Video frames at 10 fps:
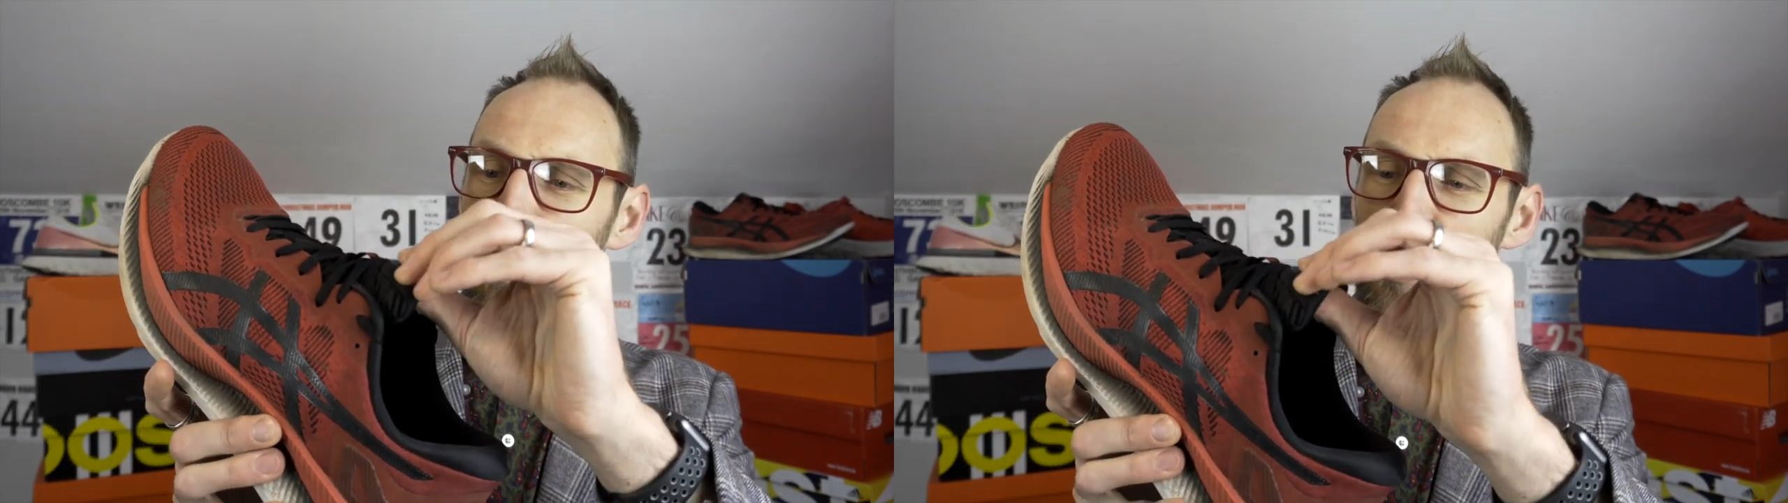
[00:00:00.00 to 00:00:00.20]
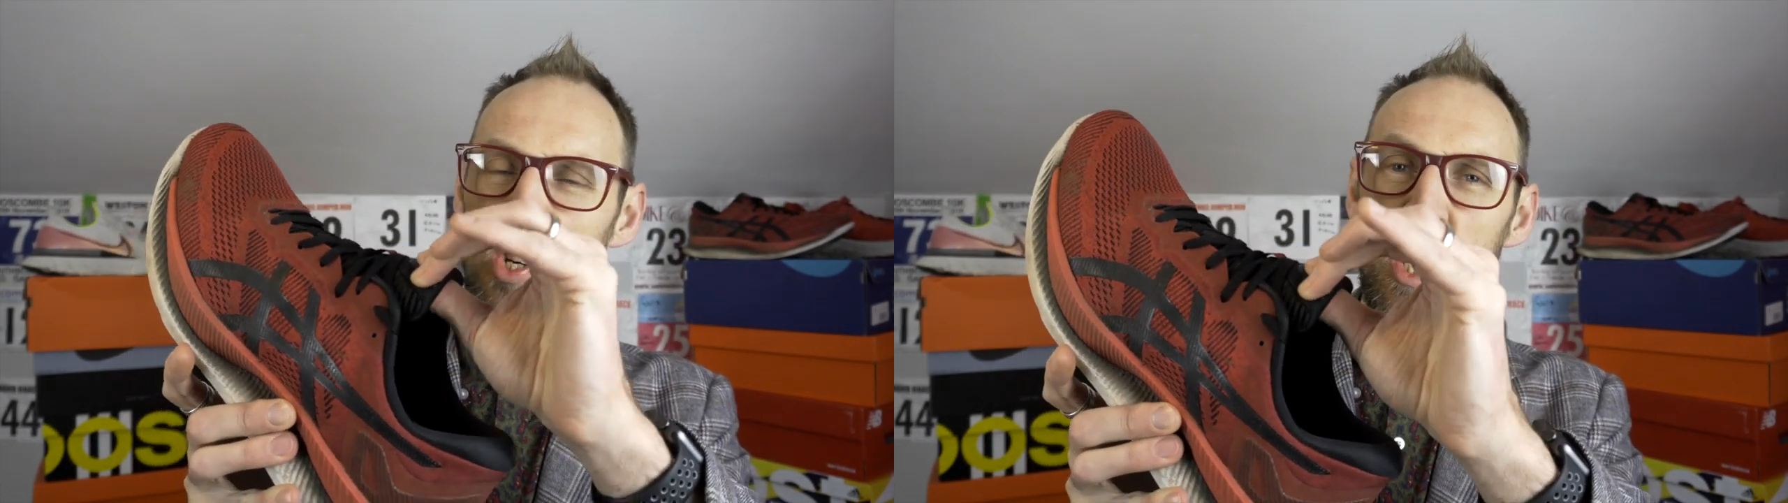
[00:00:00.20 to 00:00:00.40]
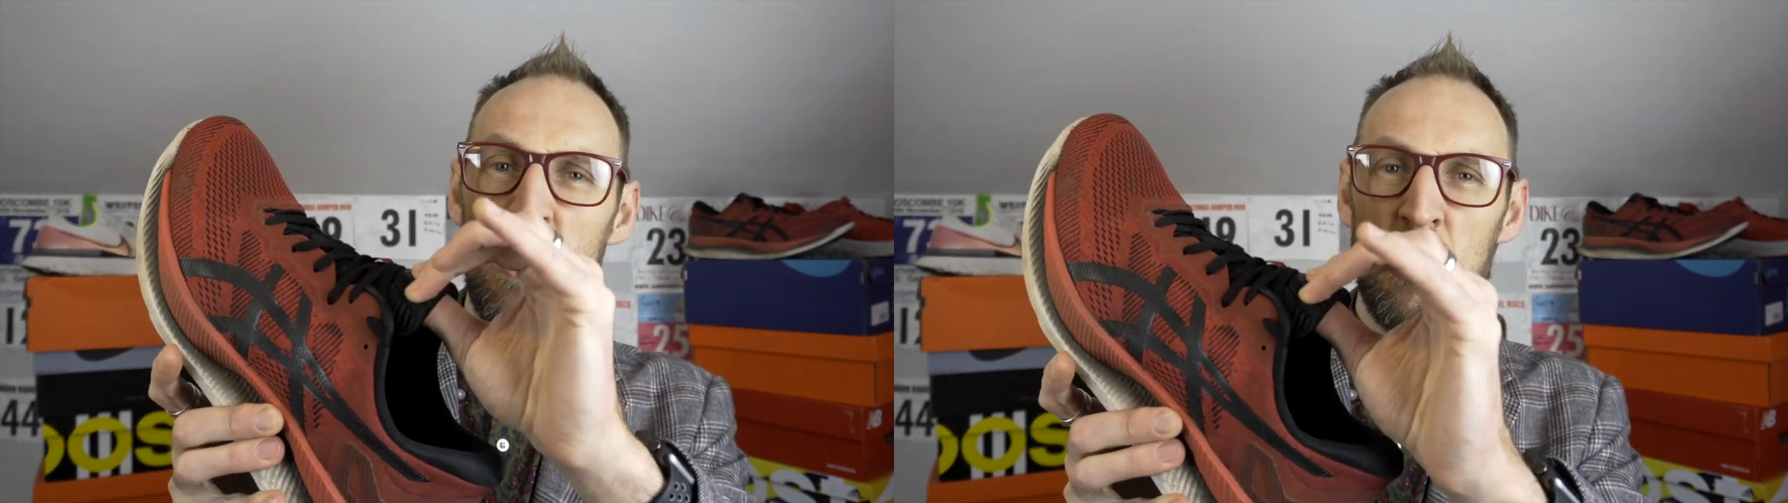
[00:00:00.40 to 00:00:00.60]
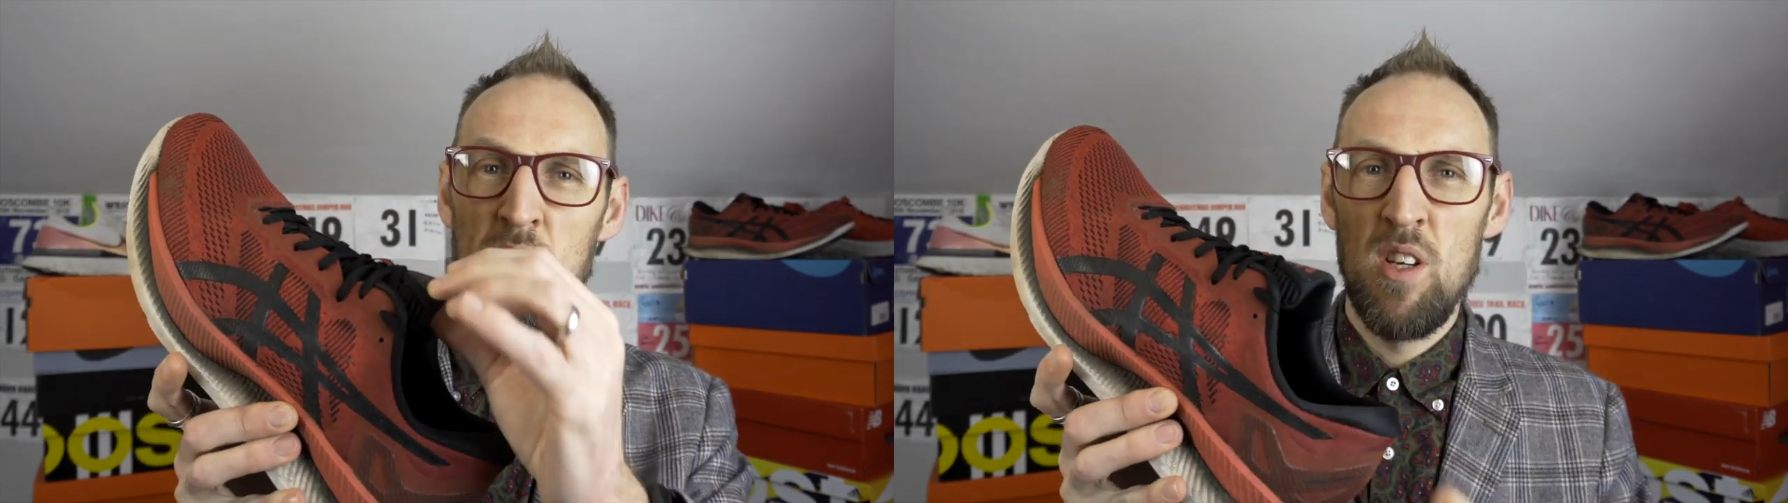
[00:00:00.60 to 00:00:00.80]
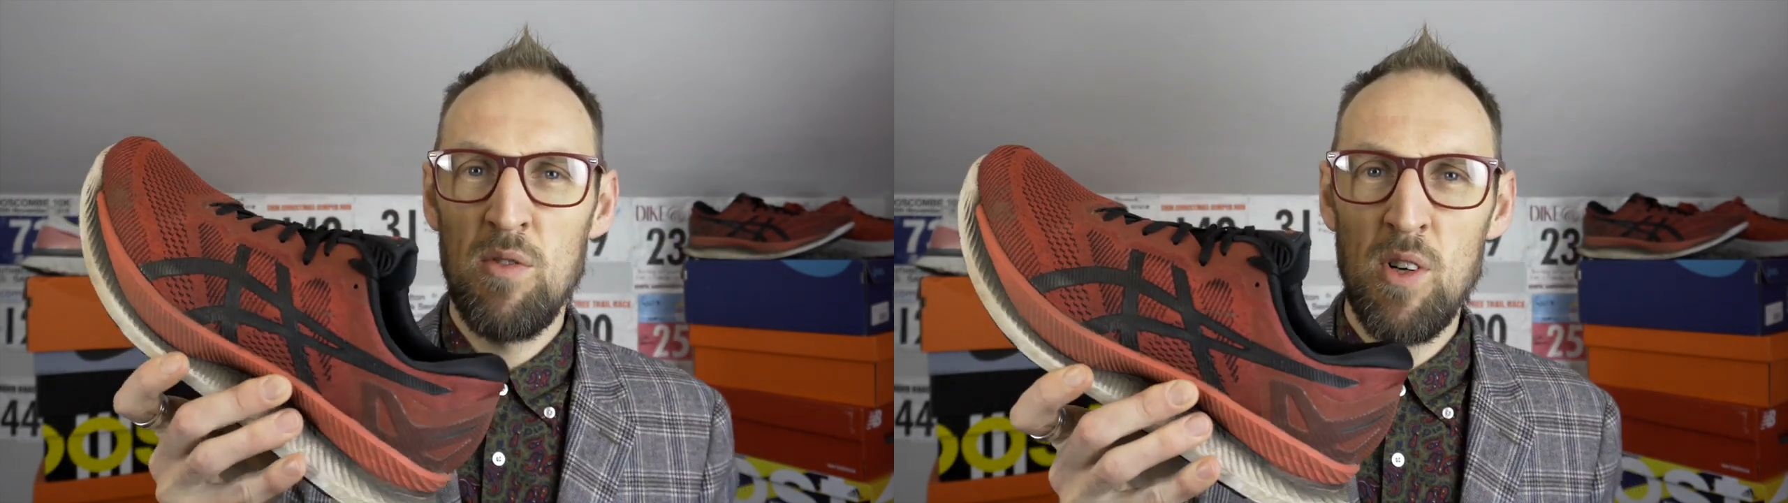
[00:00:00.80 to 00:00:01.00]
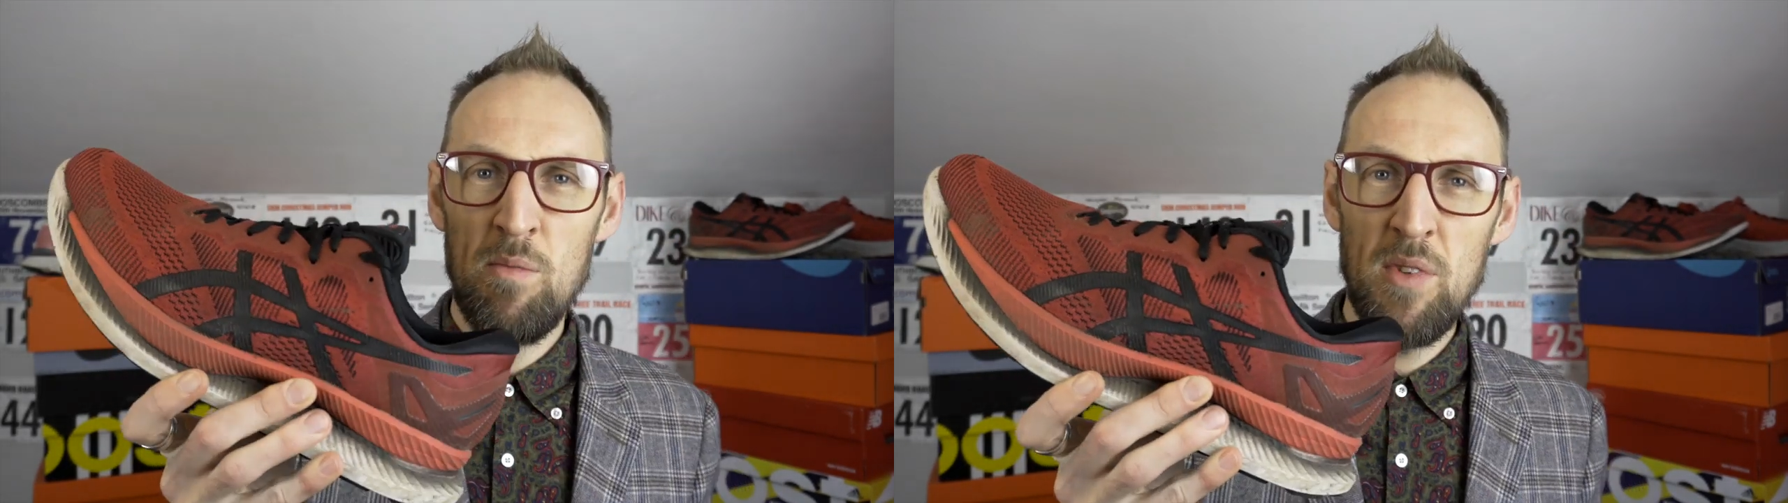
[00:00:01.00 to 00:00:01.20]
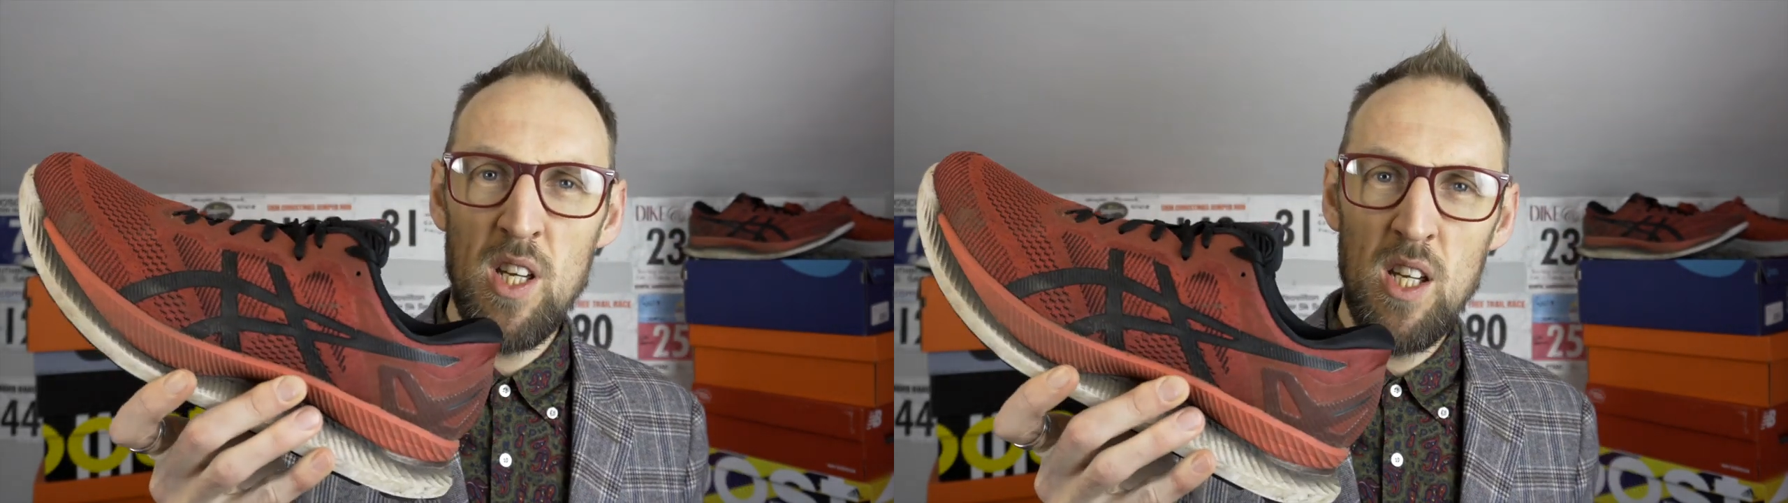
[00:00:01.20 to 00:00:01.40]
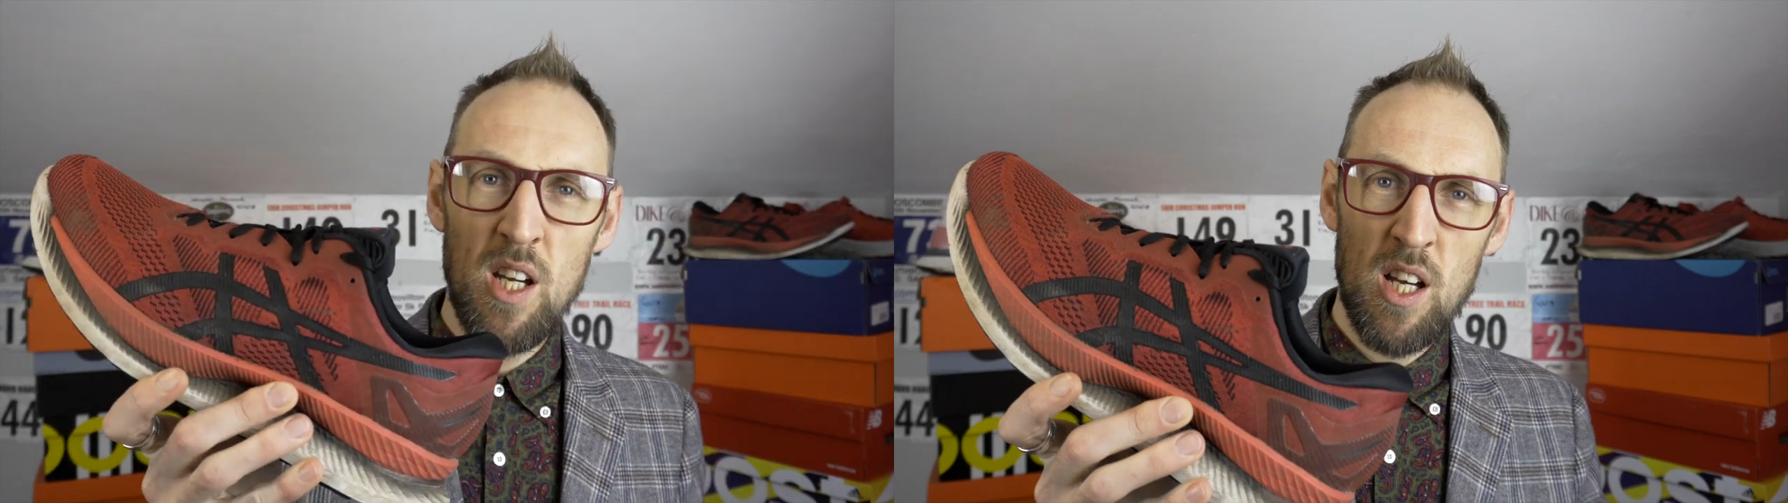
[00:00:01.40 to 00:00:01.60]
achieved from
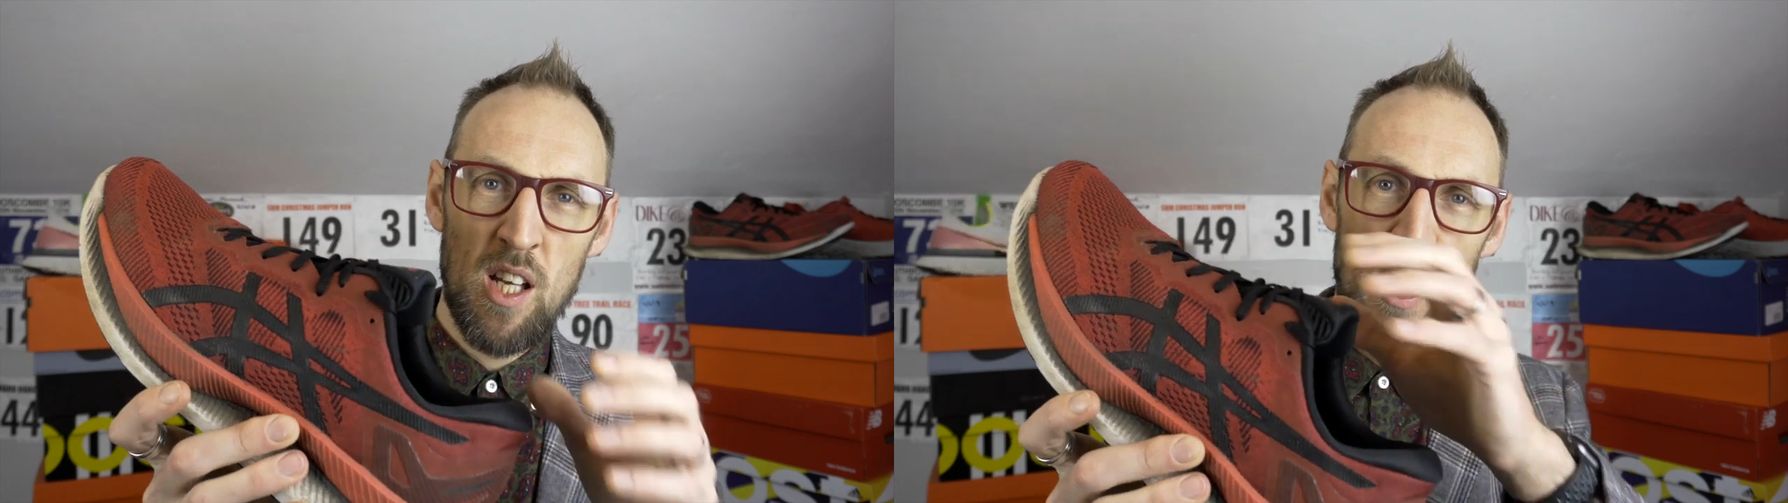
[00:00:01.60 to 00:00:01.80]
the